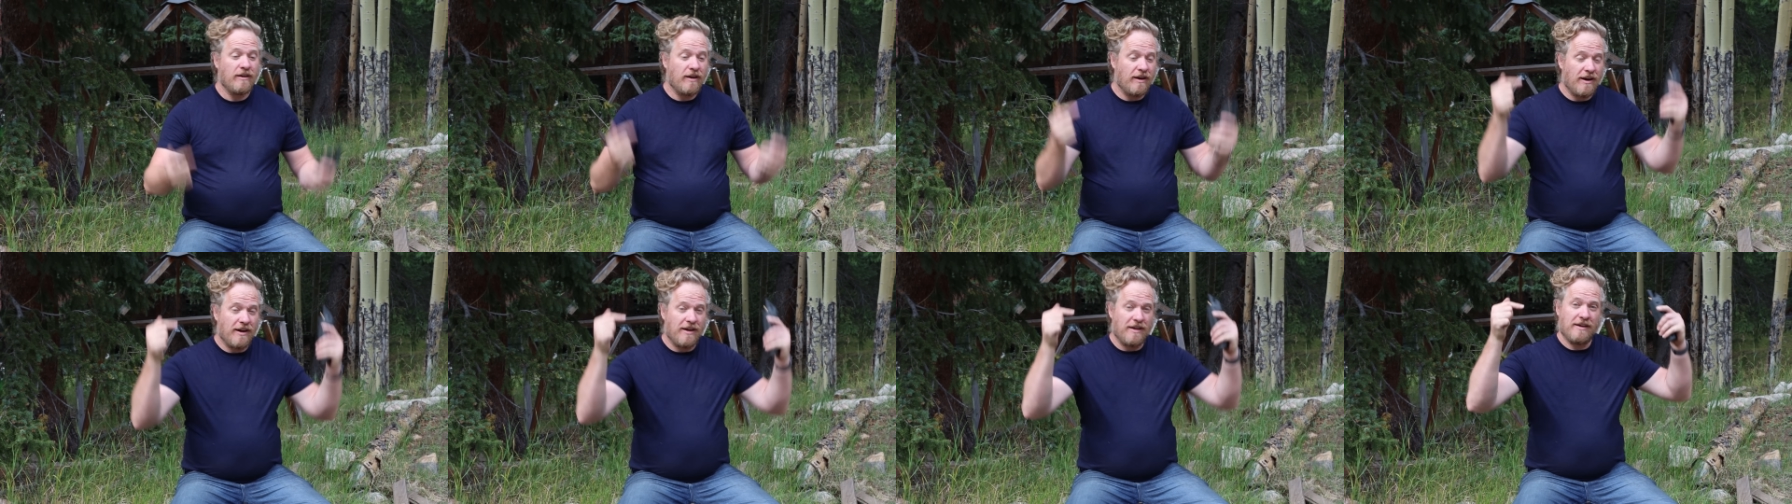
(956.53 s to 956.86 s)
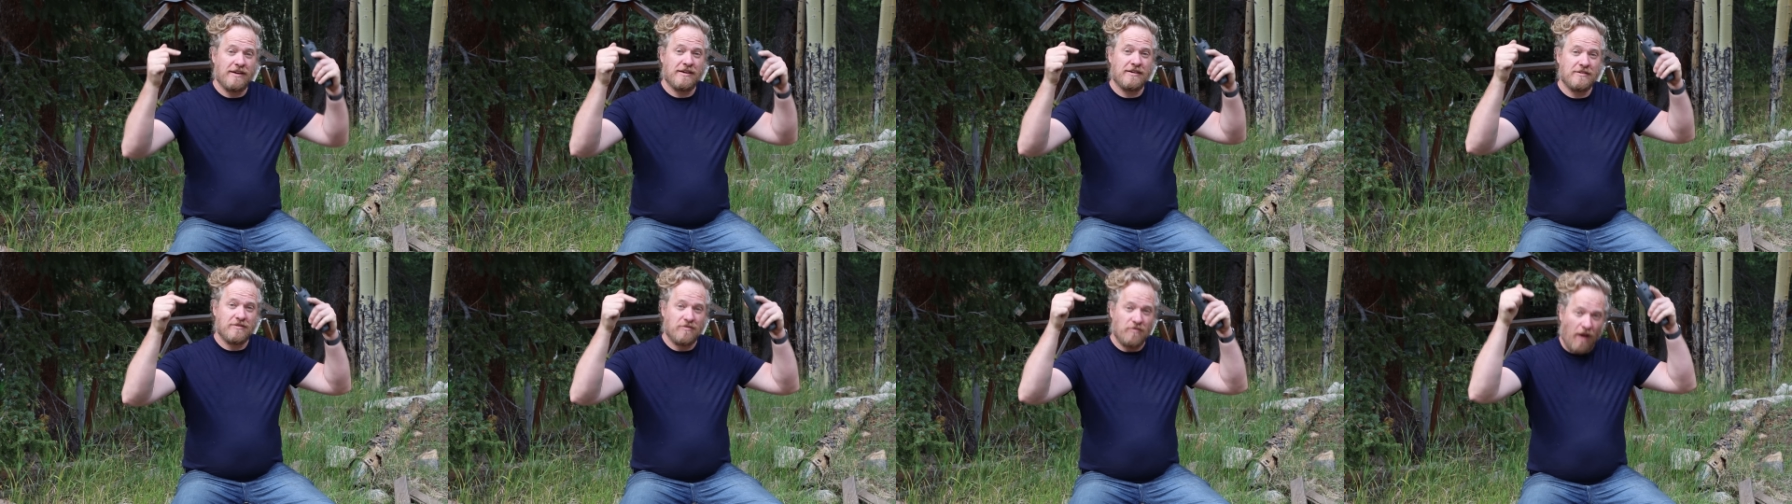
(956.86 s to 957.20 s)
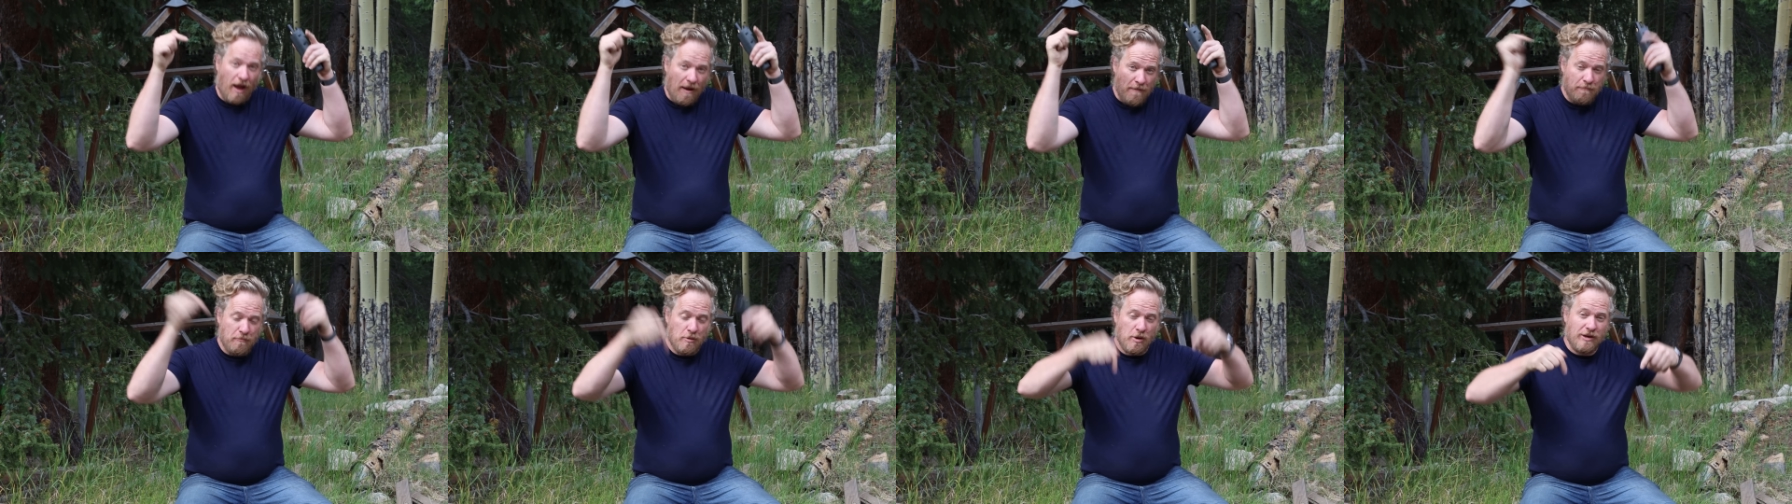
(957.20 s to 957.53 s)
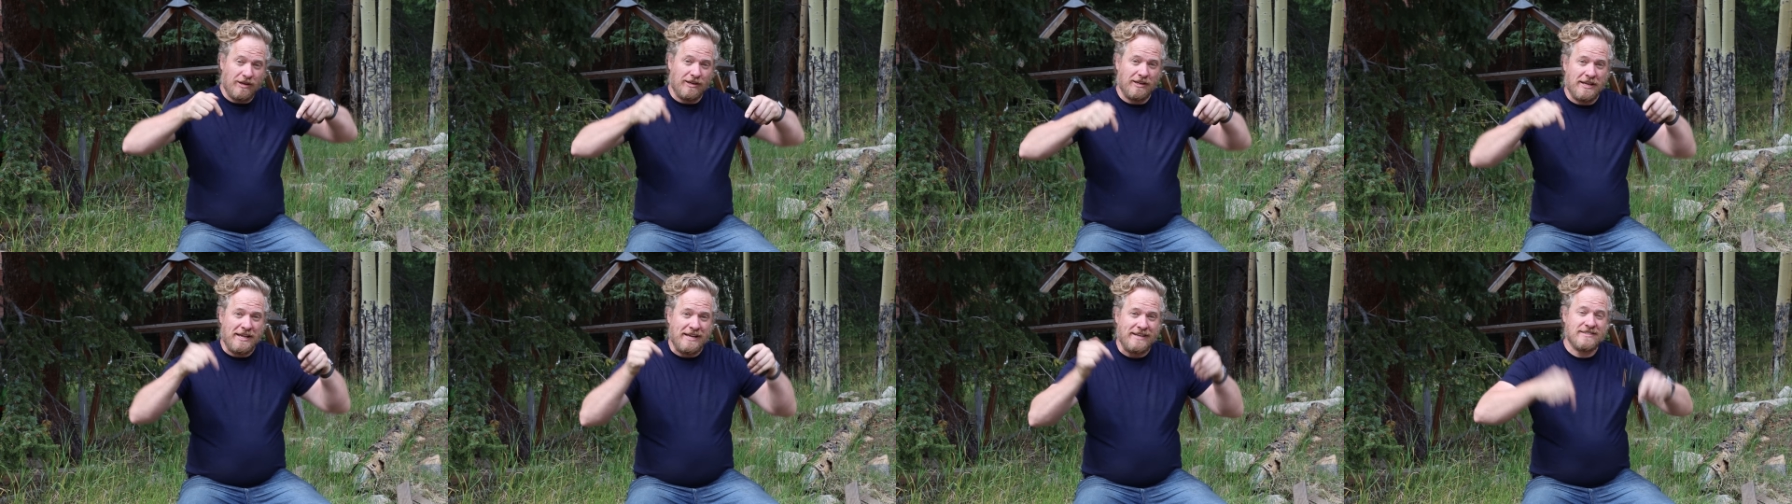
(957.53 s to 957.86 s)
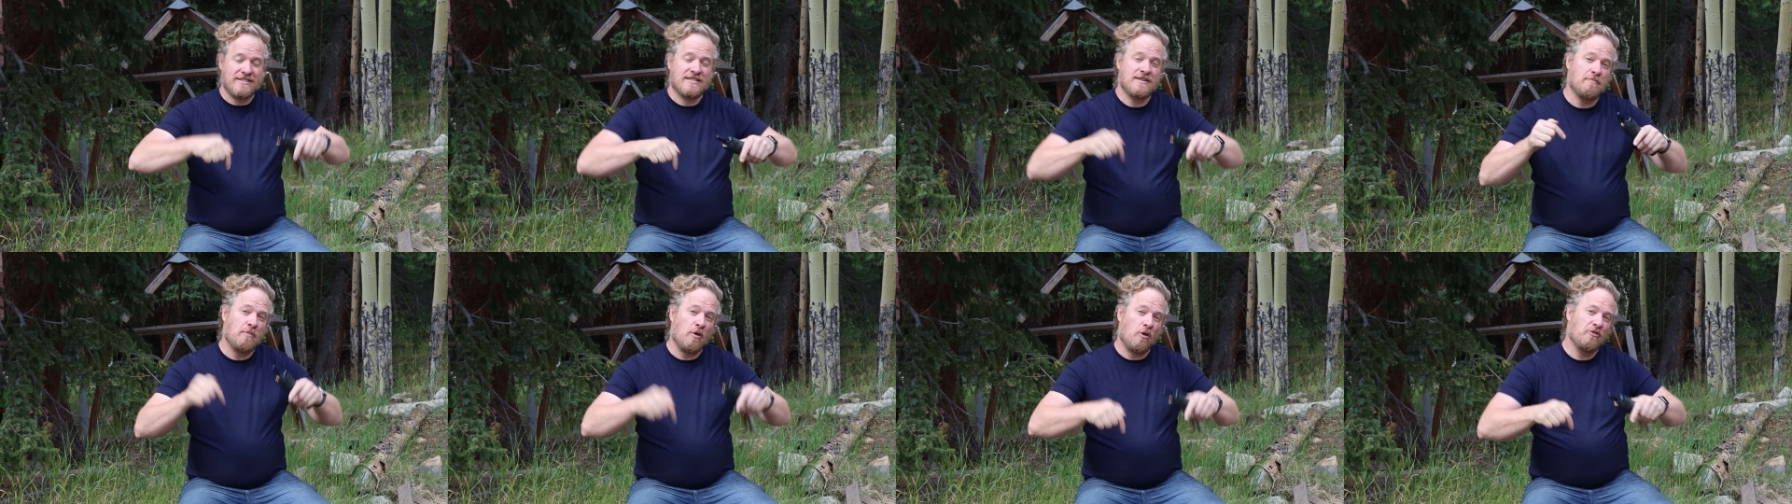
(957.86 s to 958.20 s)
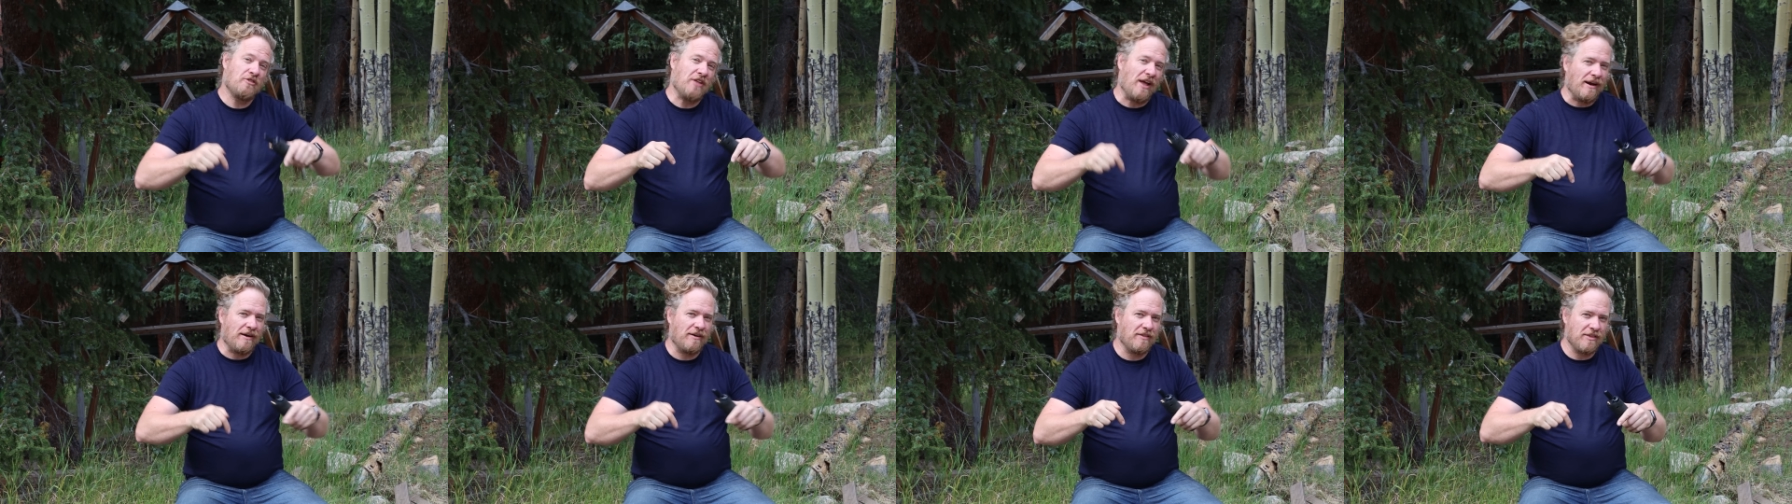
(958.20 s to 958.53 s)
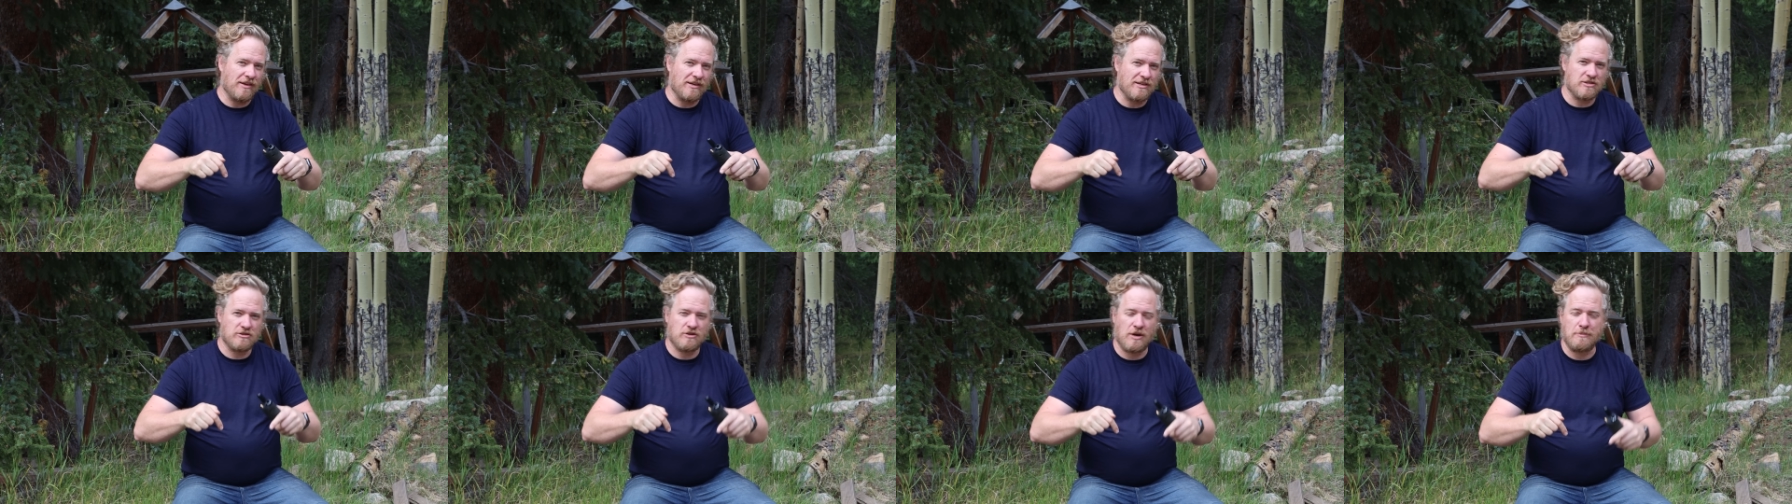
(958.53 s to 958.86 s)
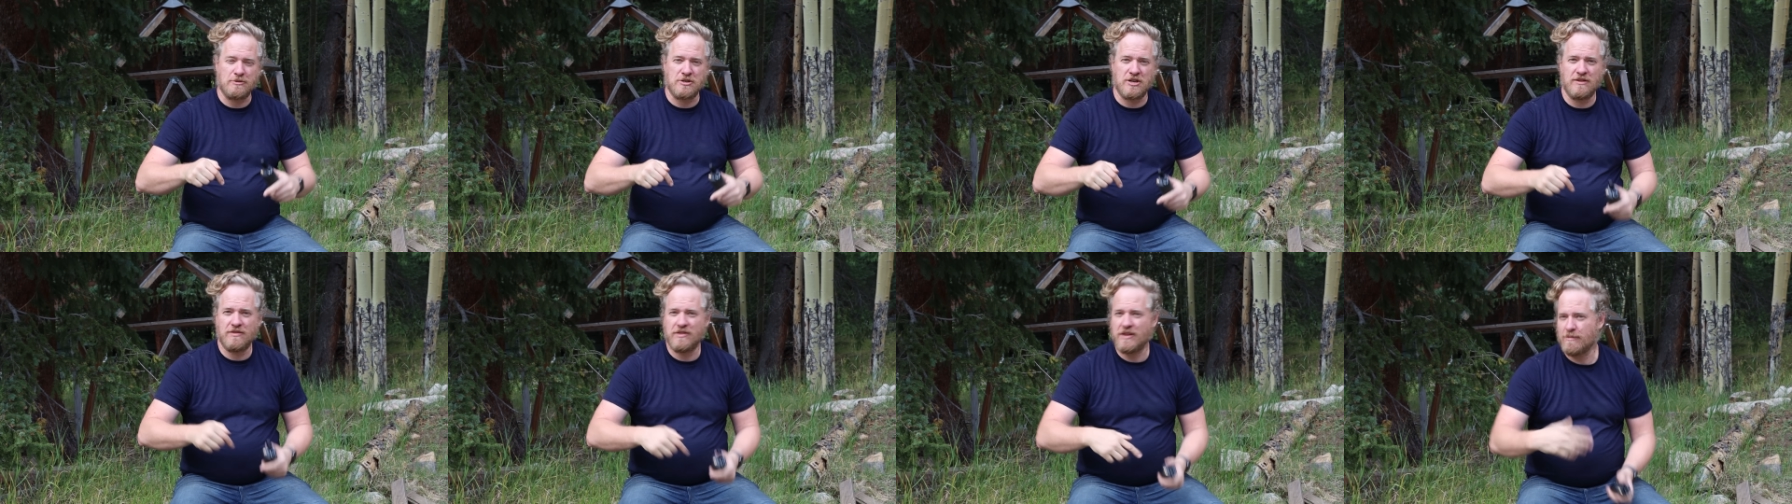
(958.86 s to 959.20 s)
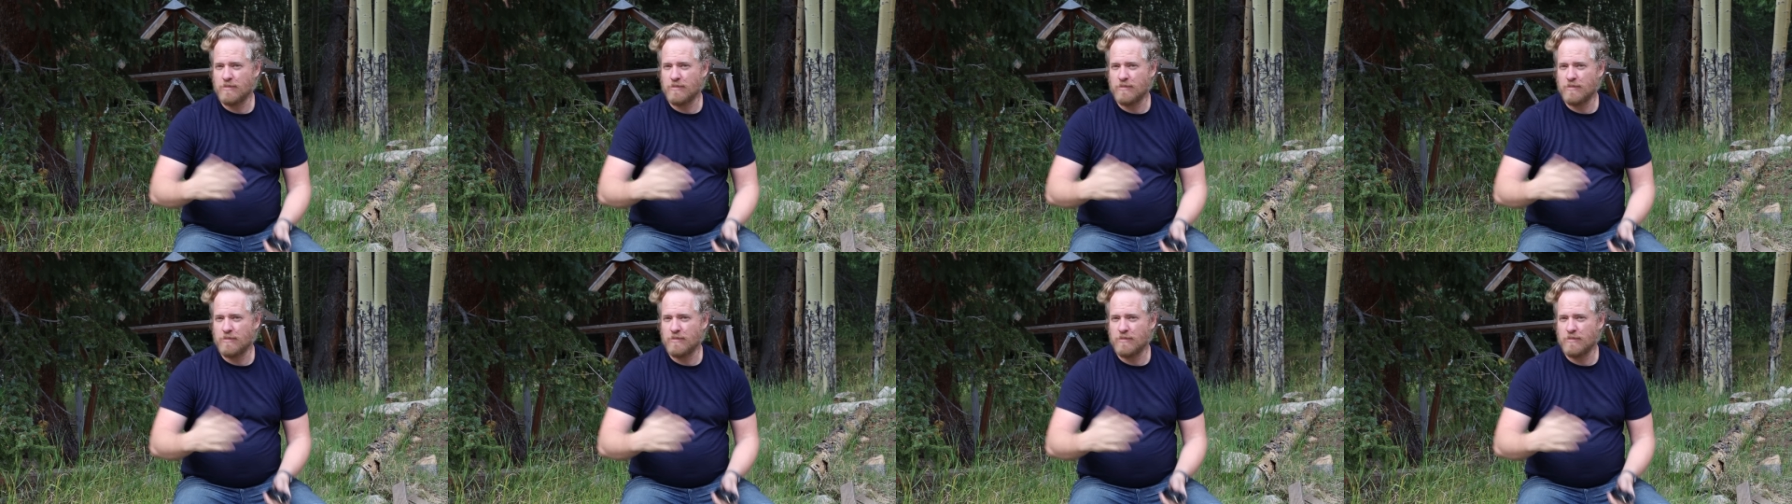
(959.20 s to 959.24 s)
I put links to both down in the description.